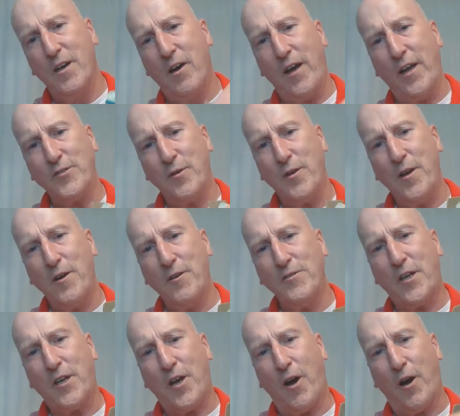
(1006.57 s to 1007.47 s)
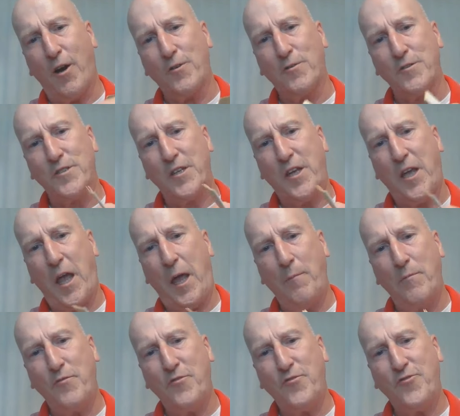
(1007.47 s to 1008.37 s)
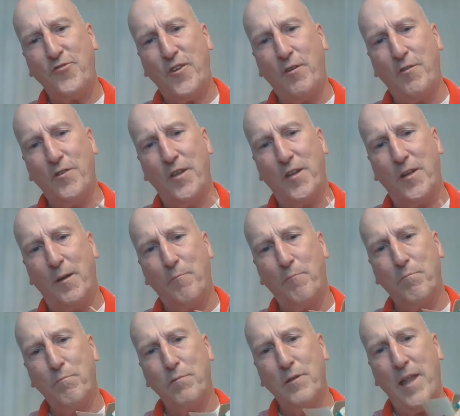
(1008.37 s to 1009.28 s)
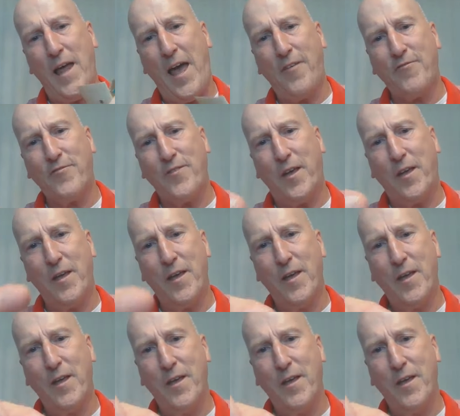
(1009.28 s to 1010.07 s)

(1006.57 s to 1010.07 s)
Okay, so here's the cartridge. It came sealed in a plastic